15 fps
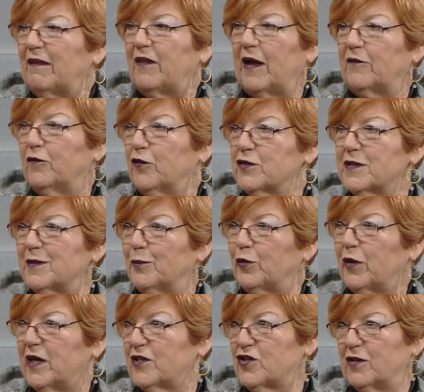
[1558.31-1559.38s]
that first
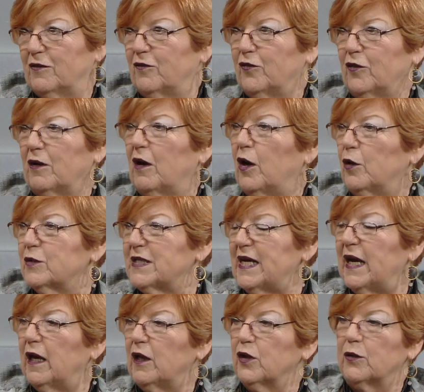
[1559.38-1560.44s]
impression for a
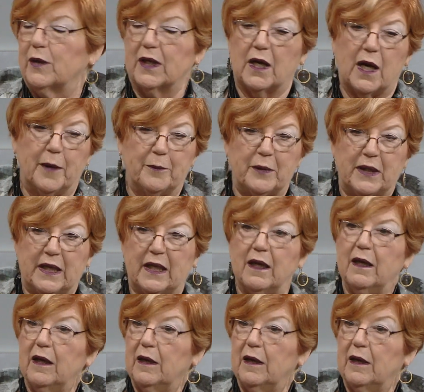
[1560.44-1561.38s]
hotel or a company,